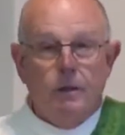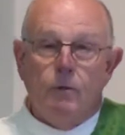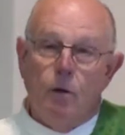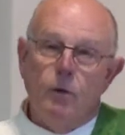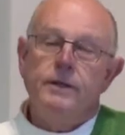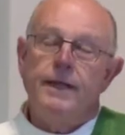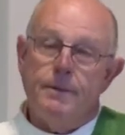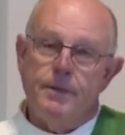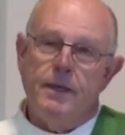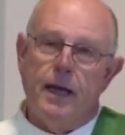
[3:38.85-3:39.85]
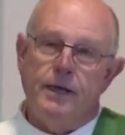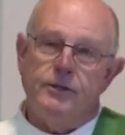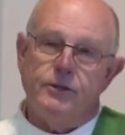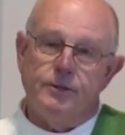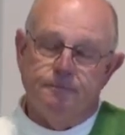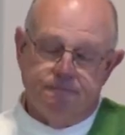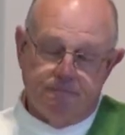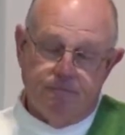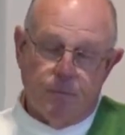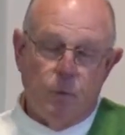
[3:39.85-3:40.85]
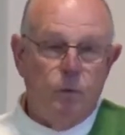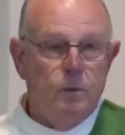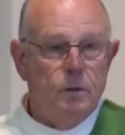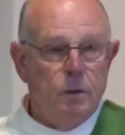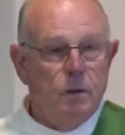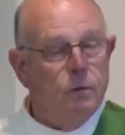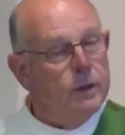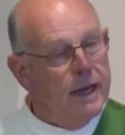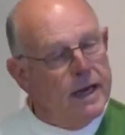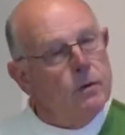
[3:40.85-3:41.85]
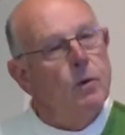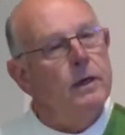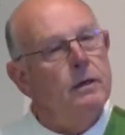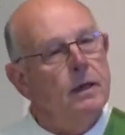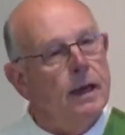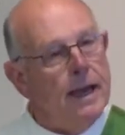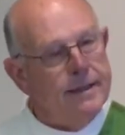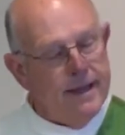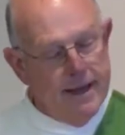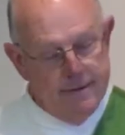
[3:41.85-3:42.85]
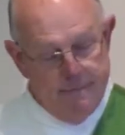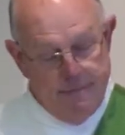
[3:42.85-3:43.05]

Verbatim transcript: But wouldn't that be nice? Wouldn't anyone like that?